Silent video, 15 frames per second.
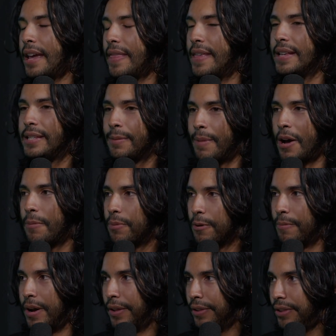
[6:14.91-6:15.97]
this amount per
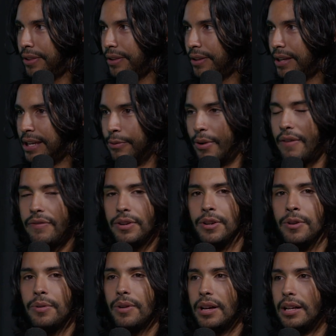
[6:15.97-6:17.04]
month in
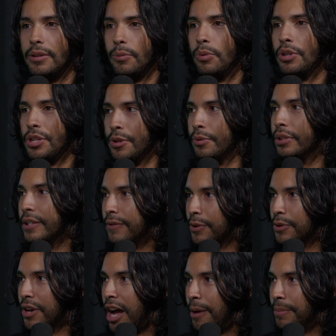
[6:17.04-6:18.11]
revenue, will you leave your
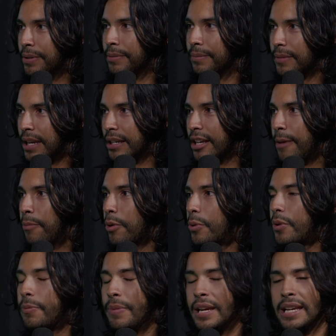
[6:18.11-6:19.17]
job and come work
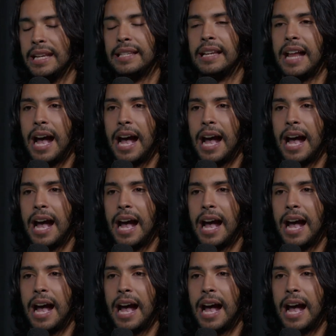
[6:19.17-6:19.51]
with me? And he said,